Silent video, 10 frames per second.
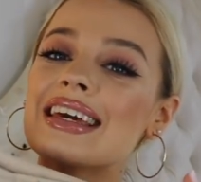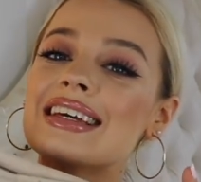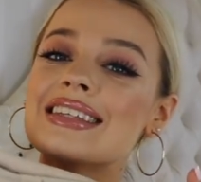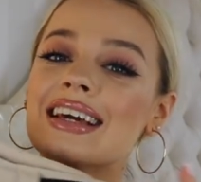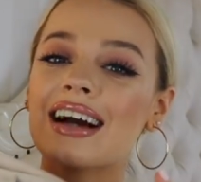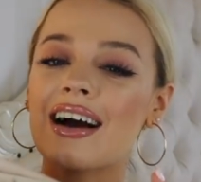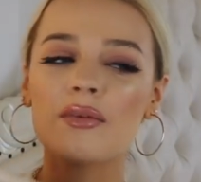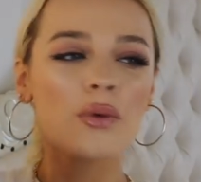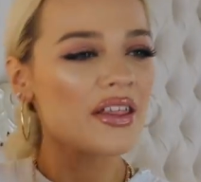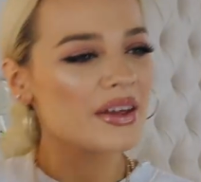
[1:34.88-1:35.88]
these,
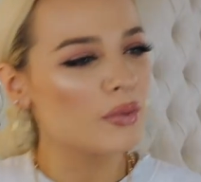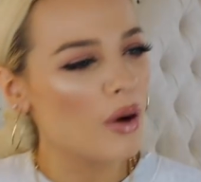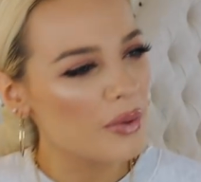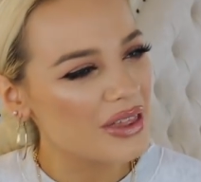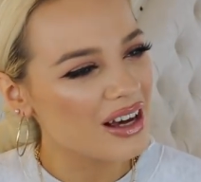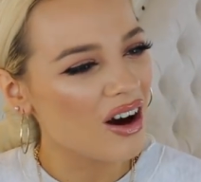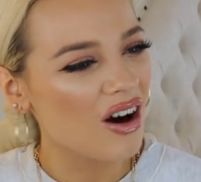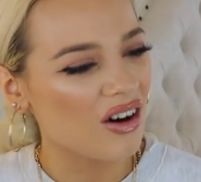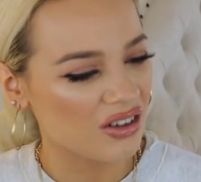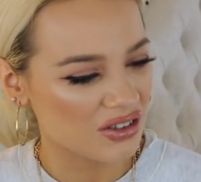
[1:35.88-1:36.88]
what were they
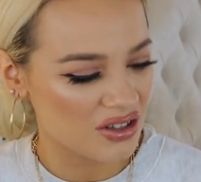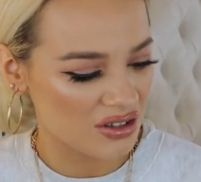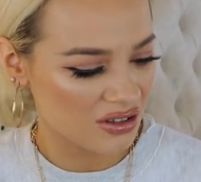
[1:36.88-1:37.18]
called?